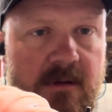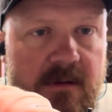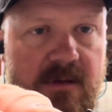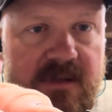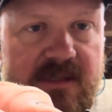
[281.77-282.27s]

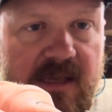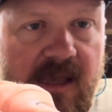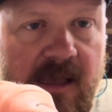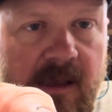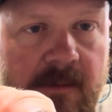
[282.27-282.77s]
the
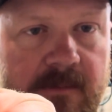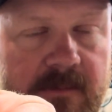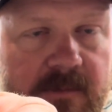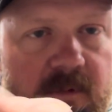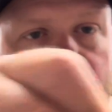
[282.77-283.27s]

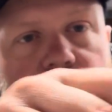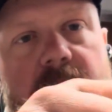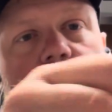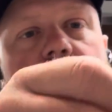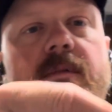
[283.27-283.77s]
same
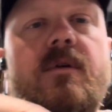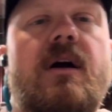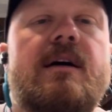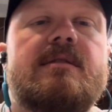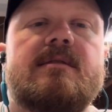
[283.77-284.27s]

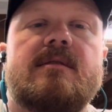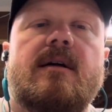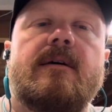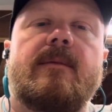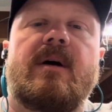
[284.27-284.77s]
cross
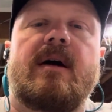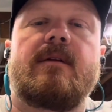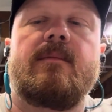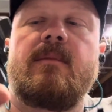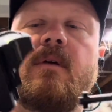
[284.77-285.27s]
on the
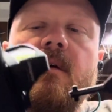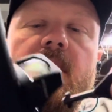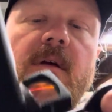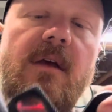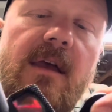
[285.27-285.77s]
bottom,
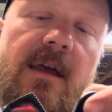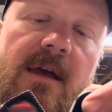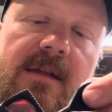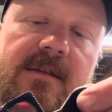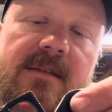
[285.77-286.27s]

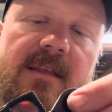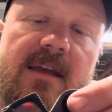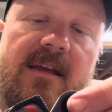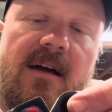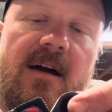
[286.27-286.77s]
and
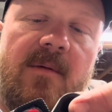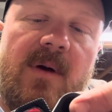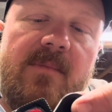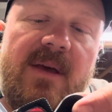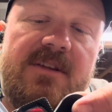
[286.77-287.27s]
like on
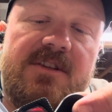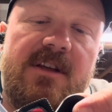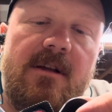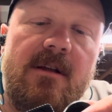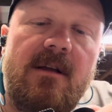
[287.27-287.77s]
my bench
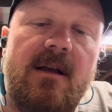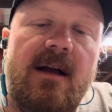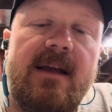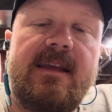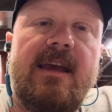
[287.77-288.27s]
here,
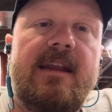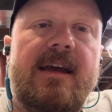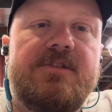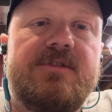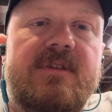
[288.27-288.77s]
I can
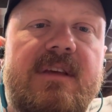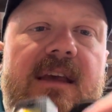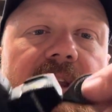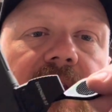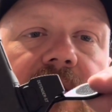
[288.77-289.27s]
actually
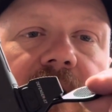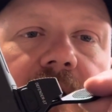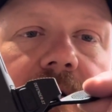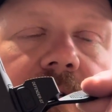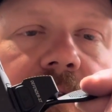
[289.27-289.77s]
get in
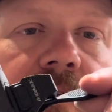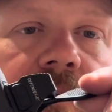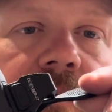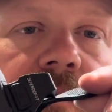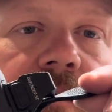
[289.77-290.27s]
there
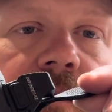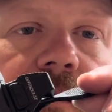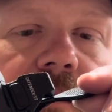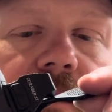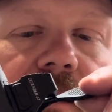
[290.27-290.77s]

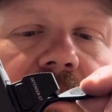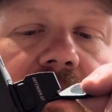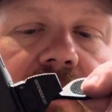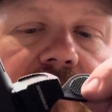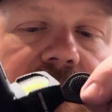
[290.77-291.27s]

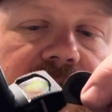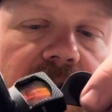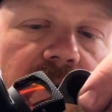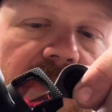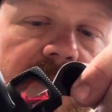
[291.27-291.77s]
and
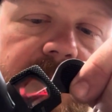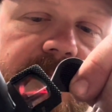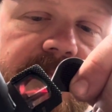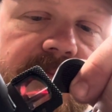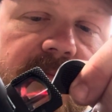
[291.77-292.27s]
turn it.
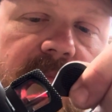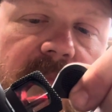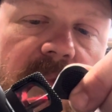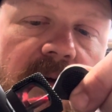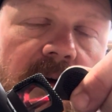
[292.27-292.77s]

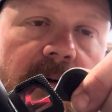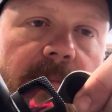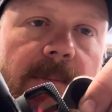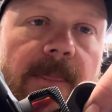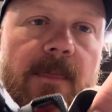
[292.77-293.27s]

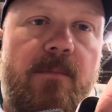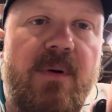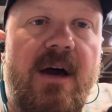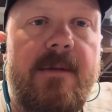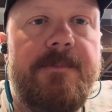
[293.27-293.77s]

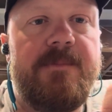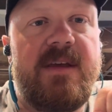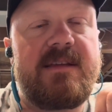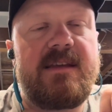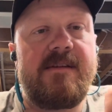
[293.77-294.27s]
But
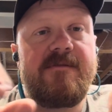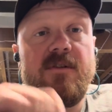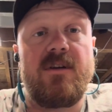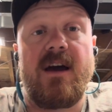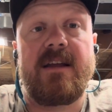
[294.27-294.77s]
like I say, if
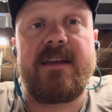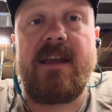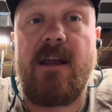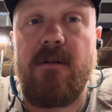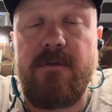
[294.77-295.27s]
you're not
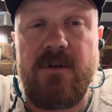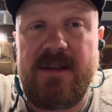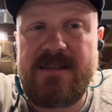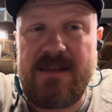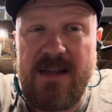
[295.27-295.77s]
careful,
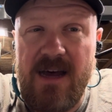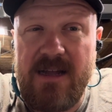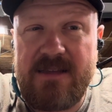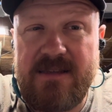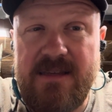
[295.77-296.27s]
it's
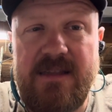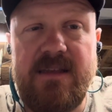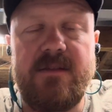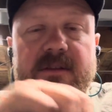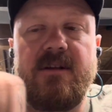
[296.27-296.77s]
not
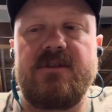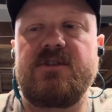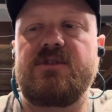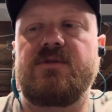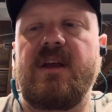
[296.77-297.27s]
sitting in there
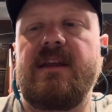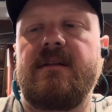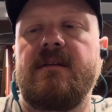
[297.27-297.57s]
straight.